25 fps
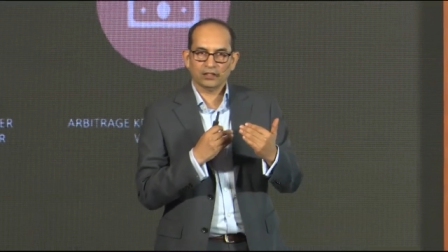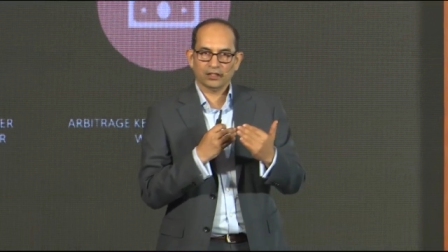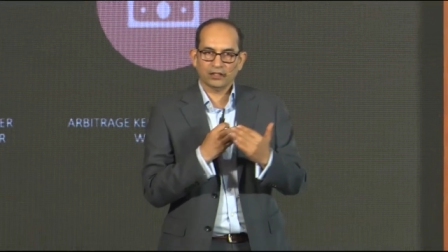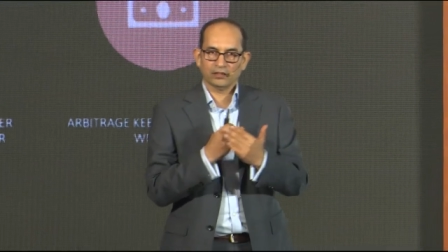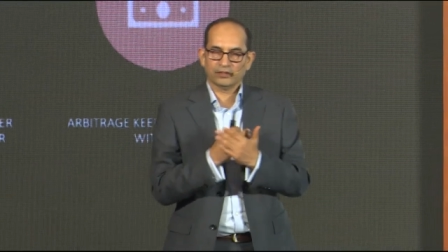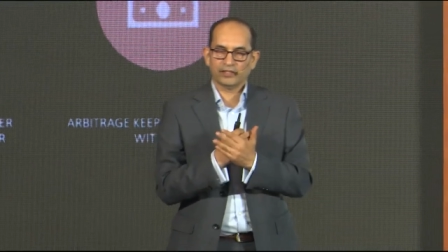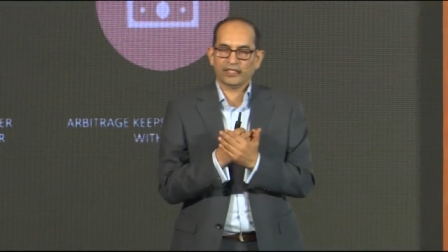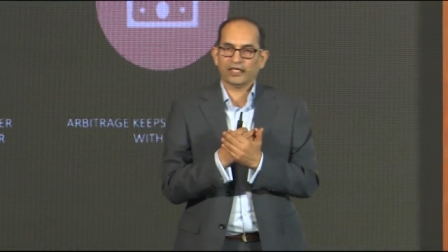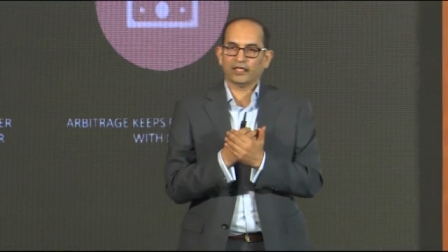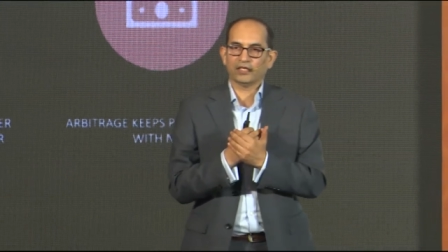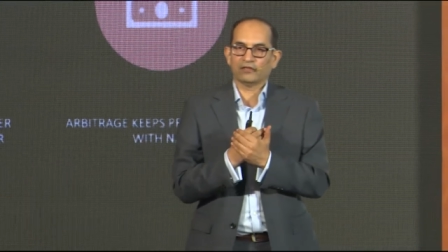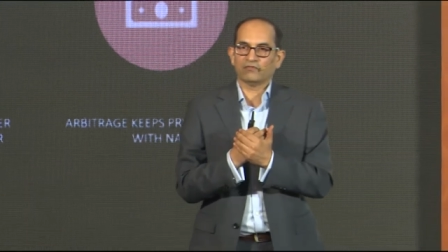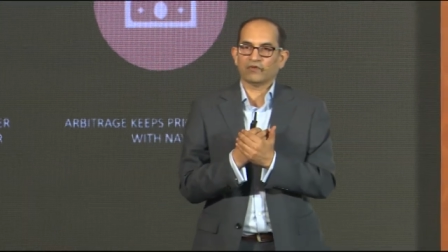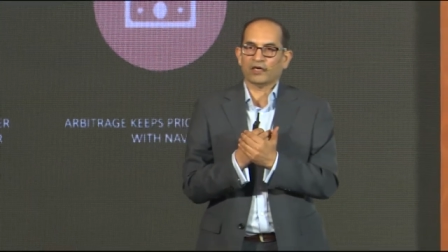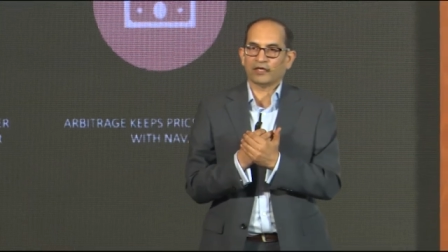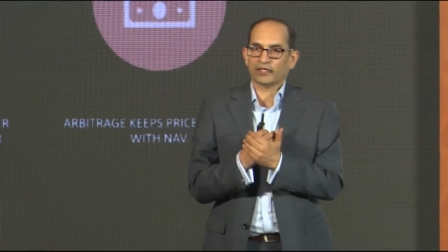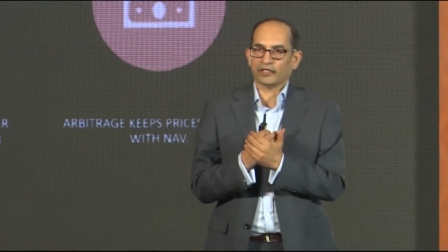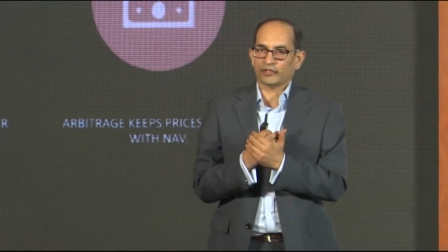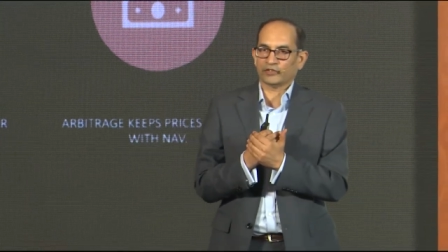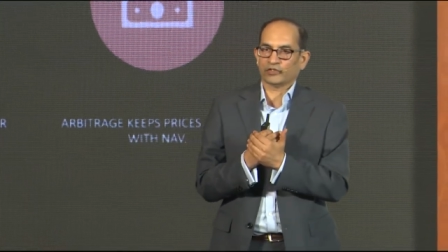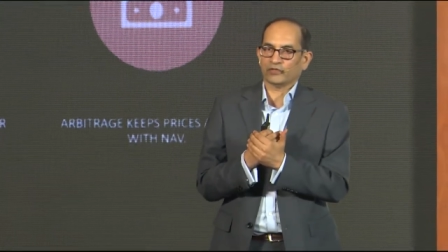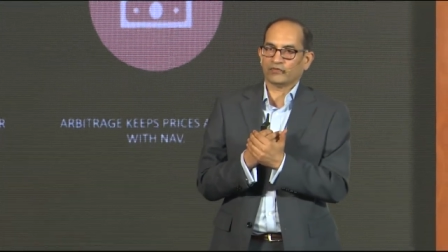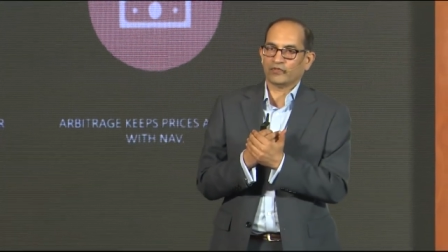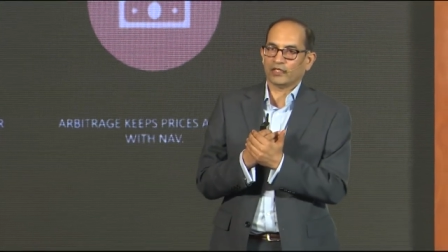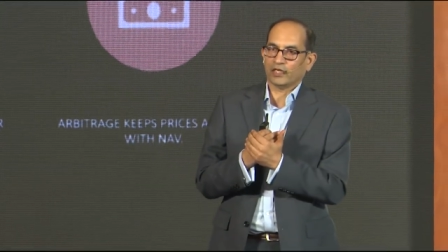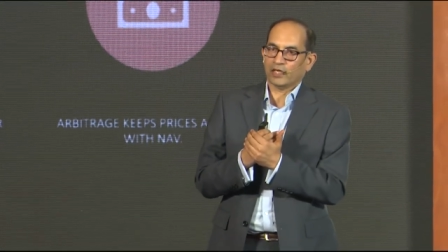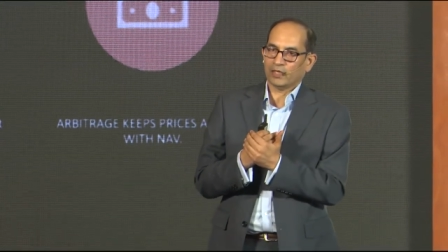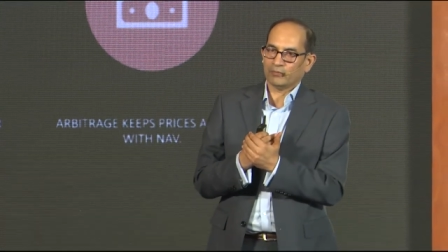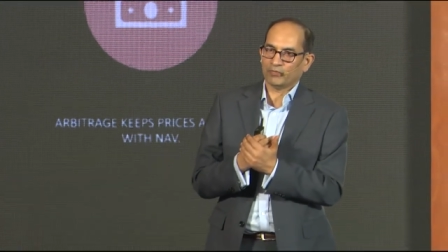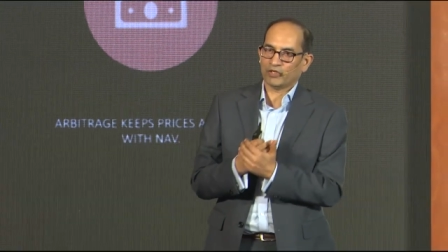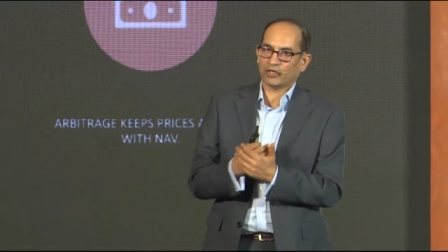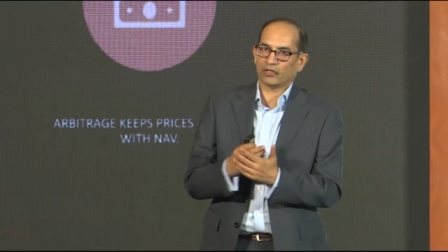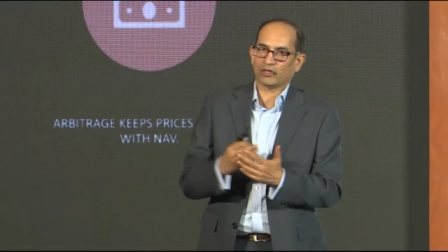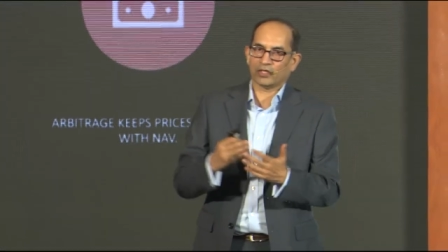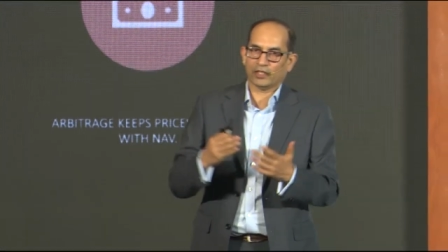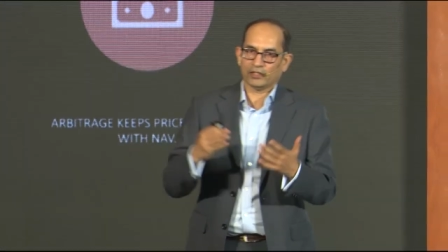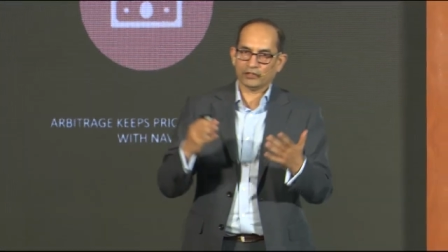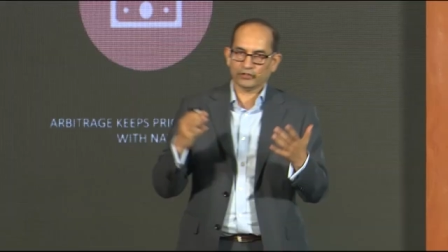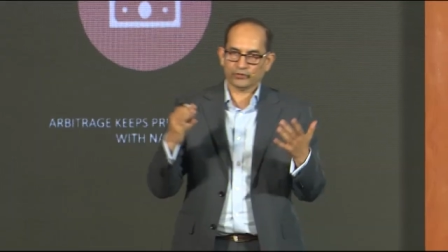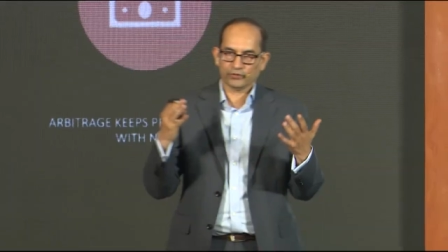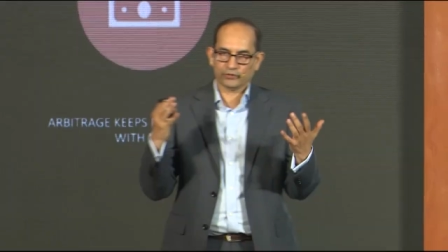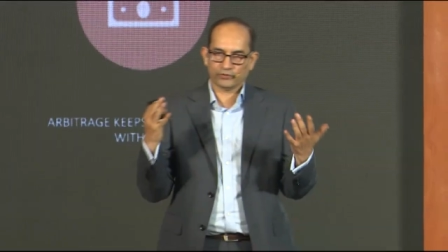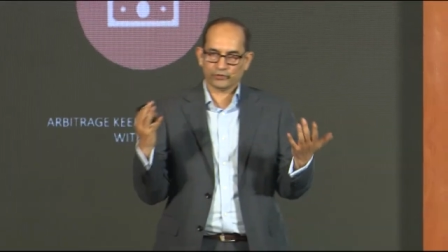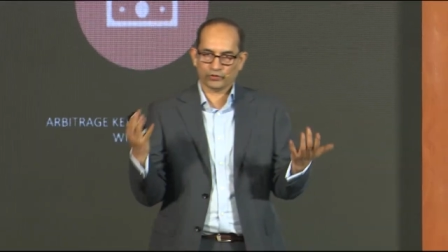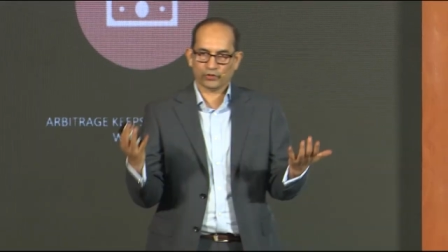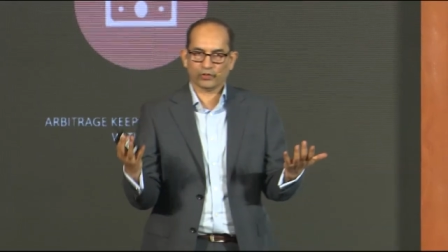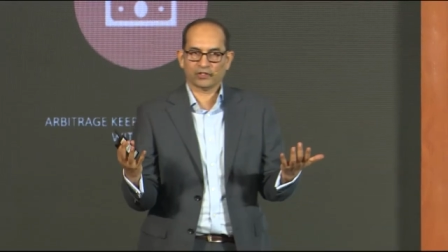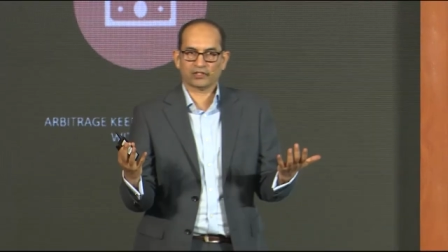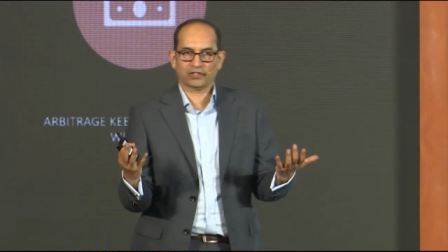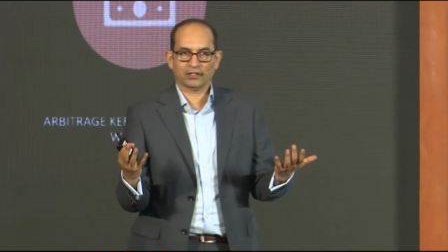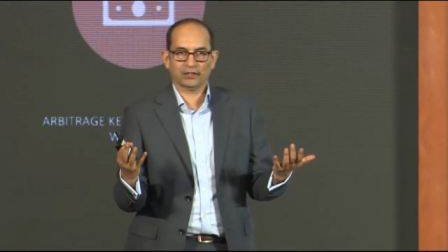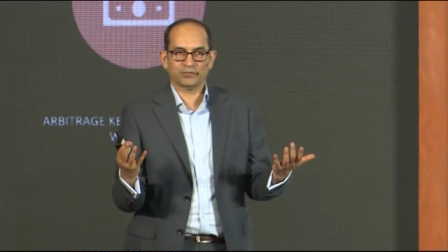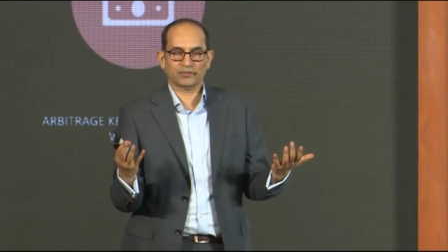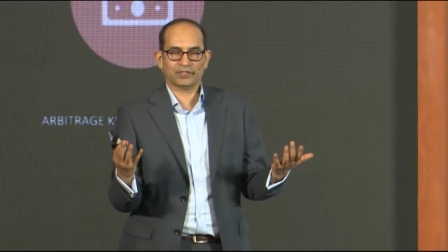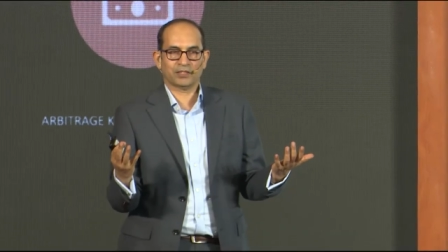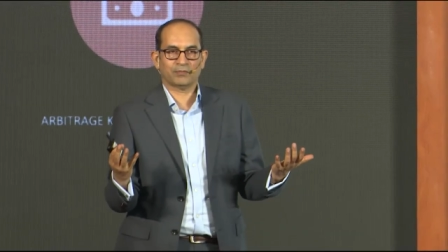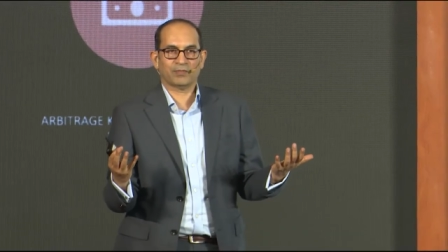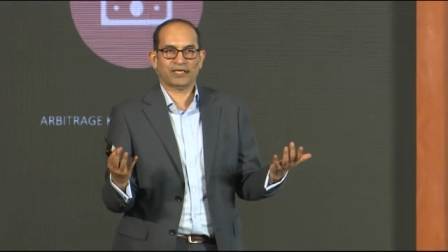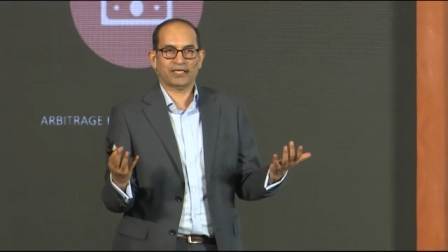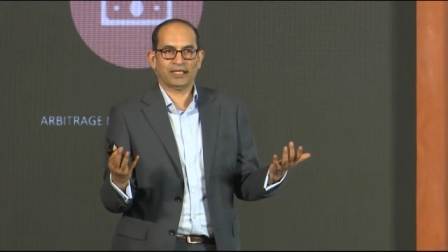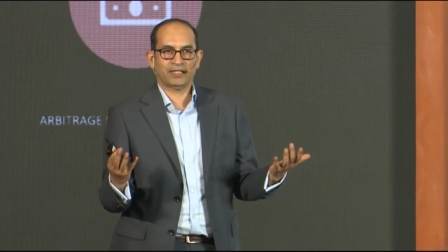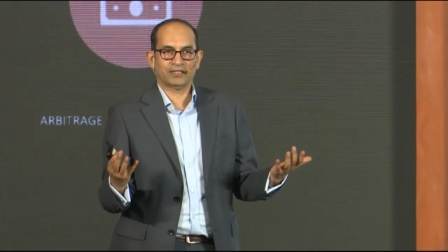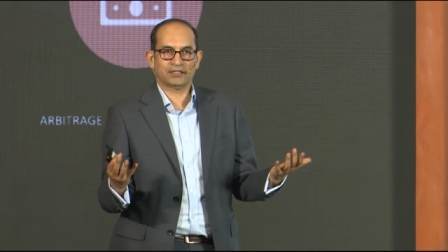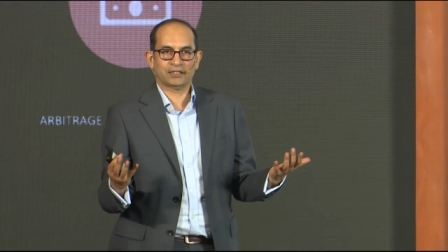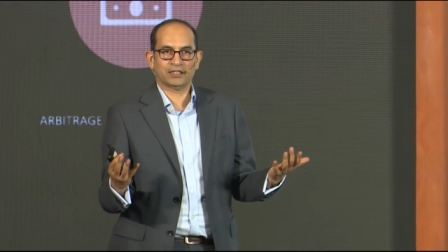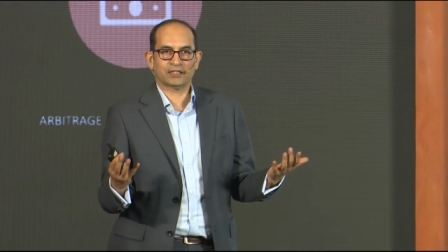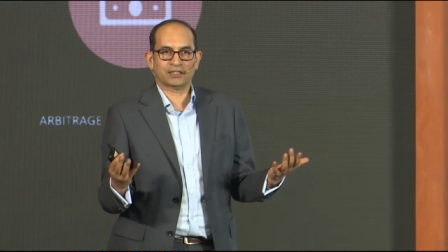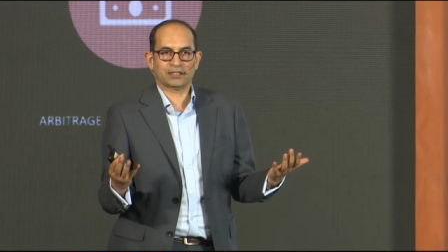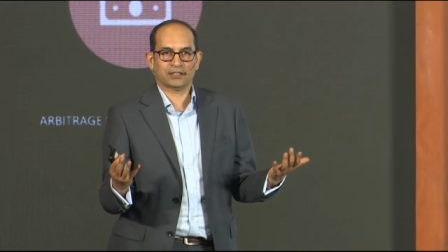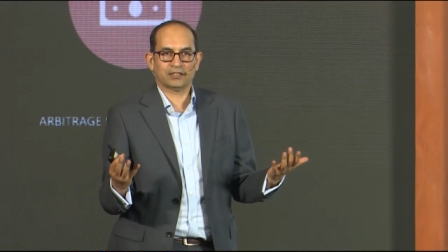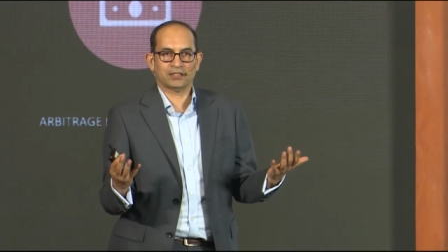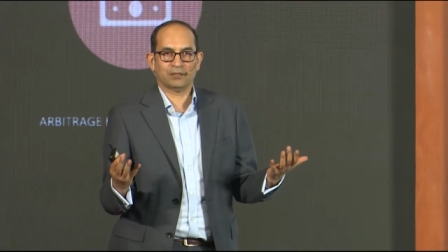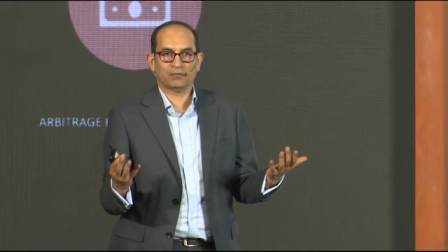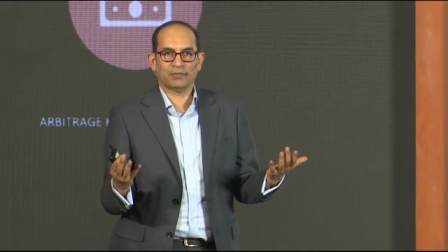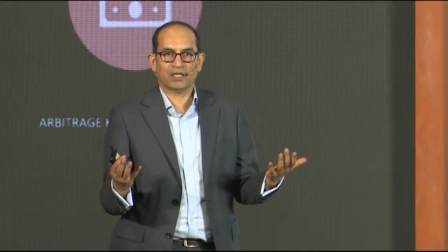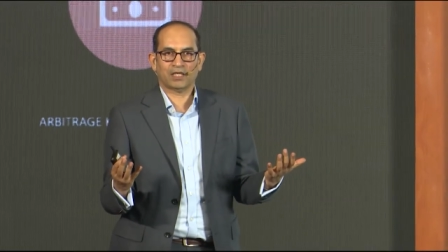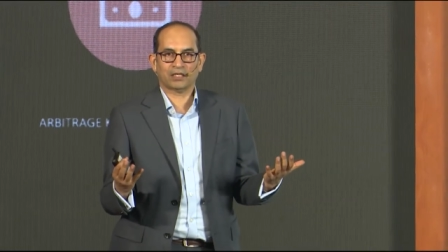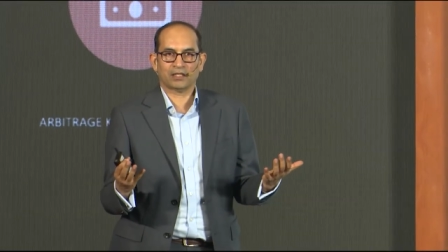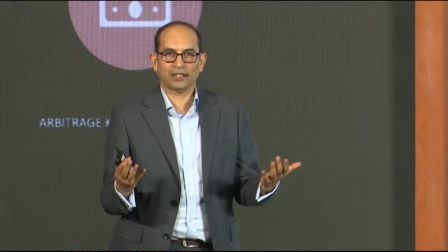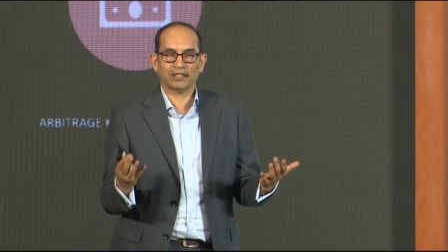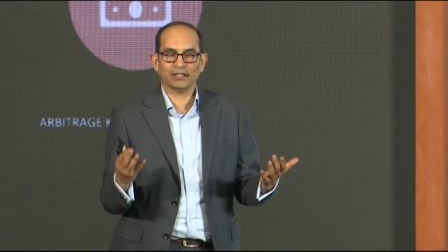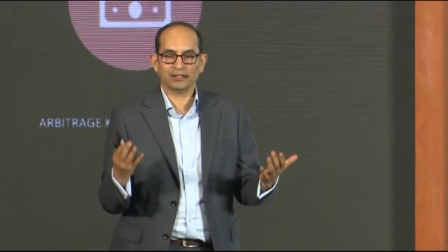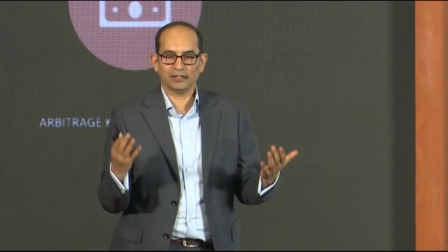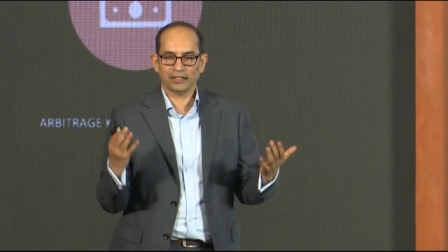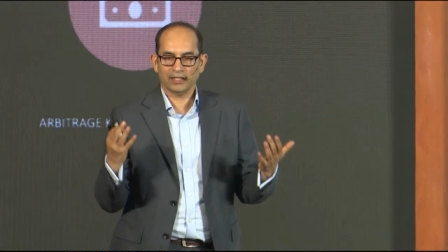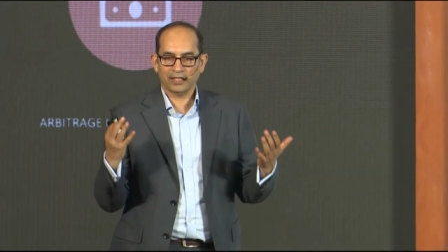take advantage of the arbitrage, short terms that might exist in the market,